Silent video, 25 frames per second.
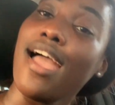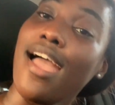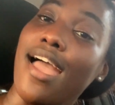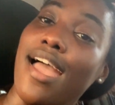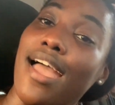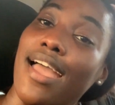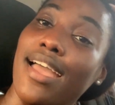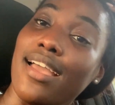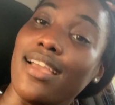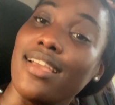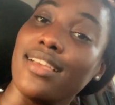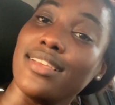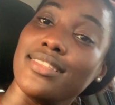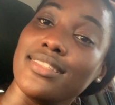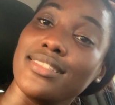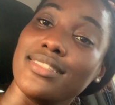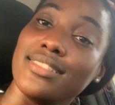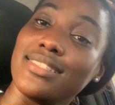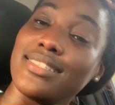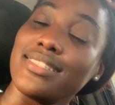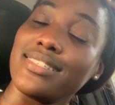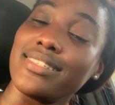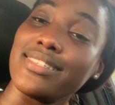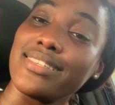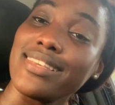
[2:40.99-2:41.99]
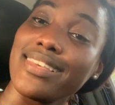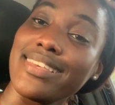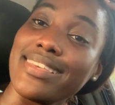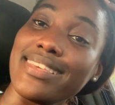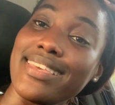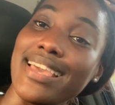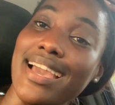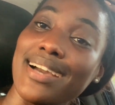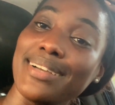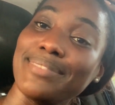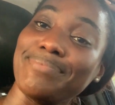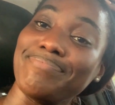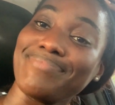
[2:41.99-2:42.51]
And
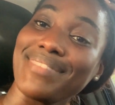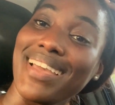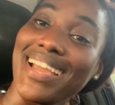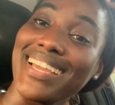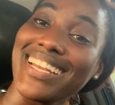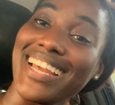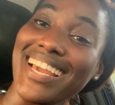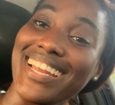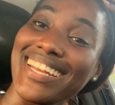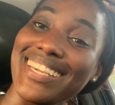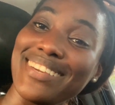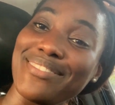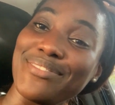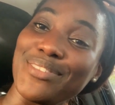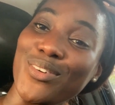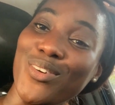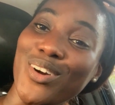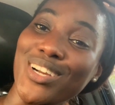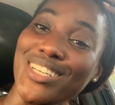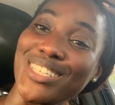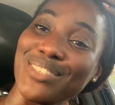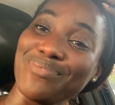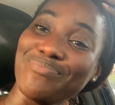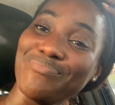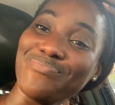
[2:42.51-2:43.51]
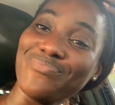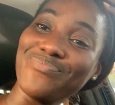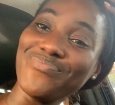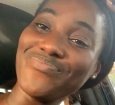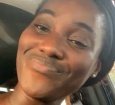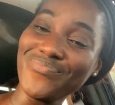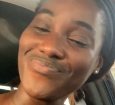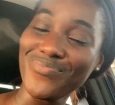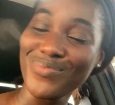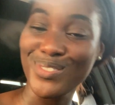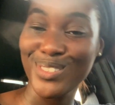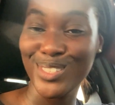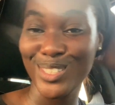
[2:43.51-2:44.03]
yeah, hi daddy if you're
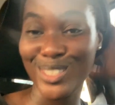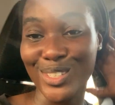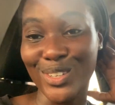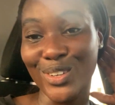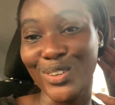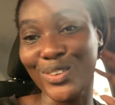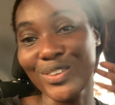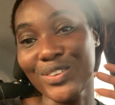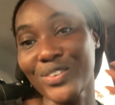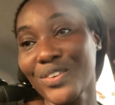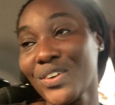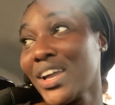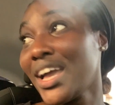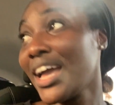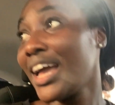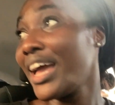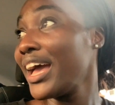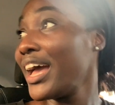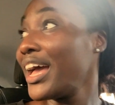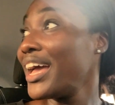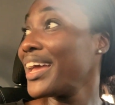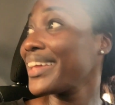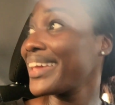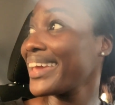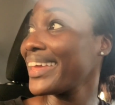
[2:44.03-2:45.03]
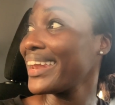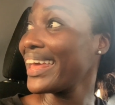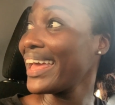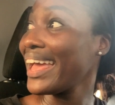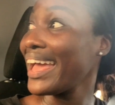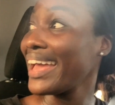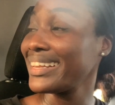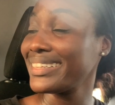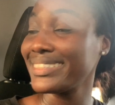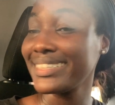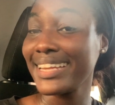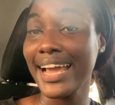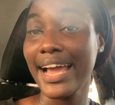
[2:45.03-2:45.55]
watching. So gonna
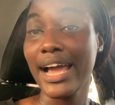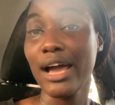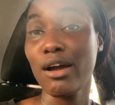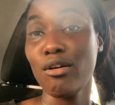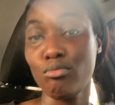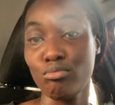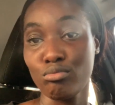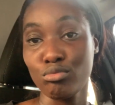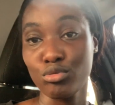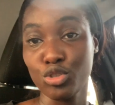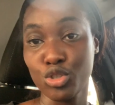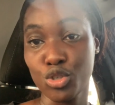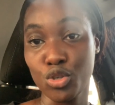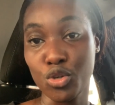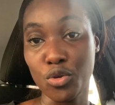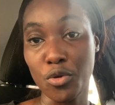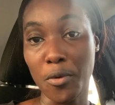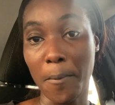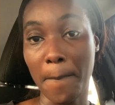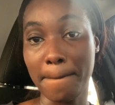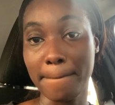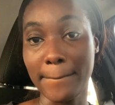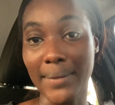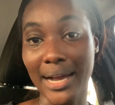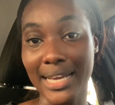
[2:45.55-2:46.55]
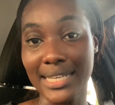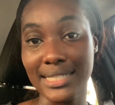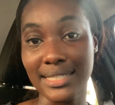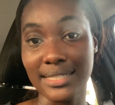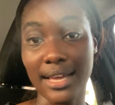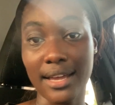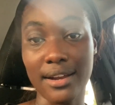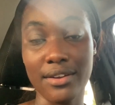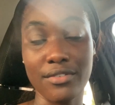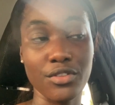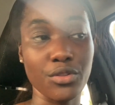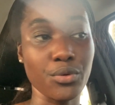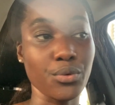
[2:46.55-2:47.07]
head down to my
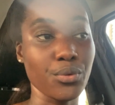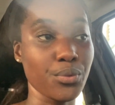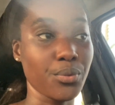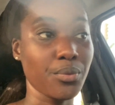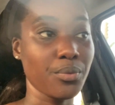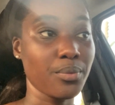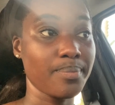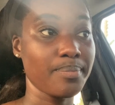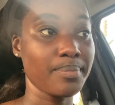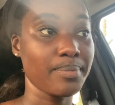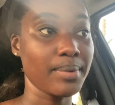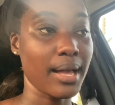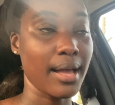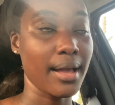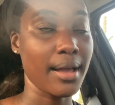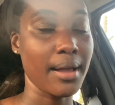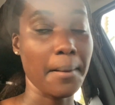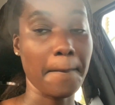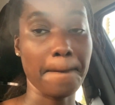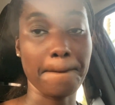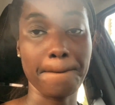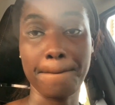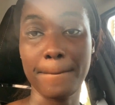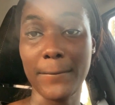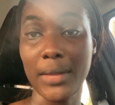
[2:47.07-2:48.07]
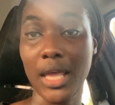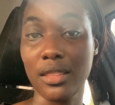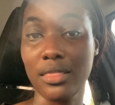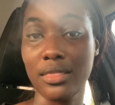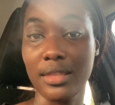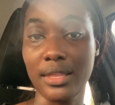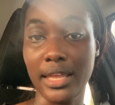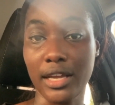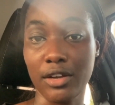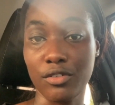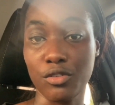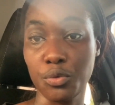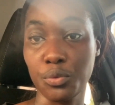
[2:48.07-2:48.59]
side of the
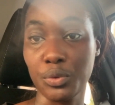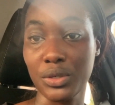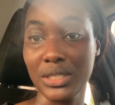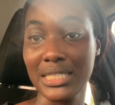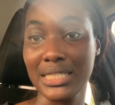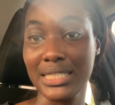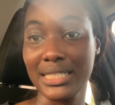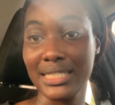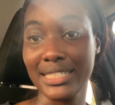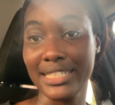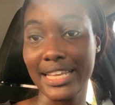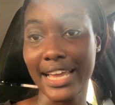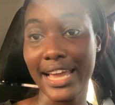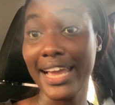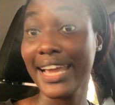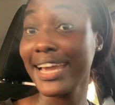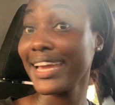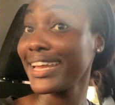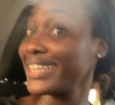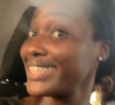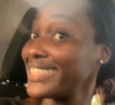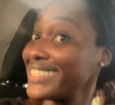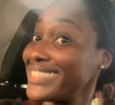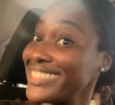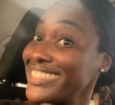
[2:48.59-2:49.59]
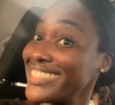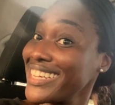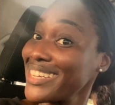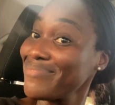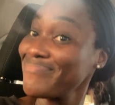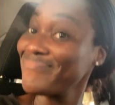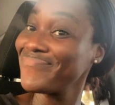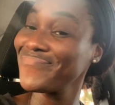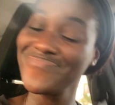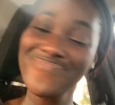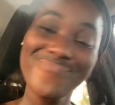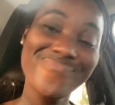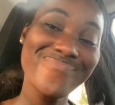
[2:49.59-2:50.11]
neck of the woods, and yep,
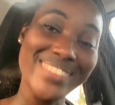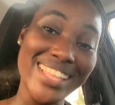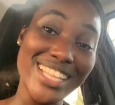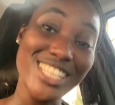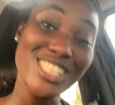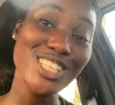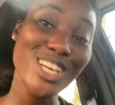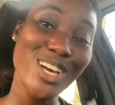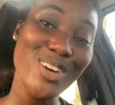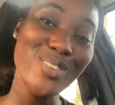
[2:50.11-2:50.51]
let's go.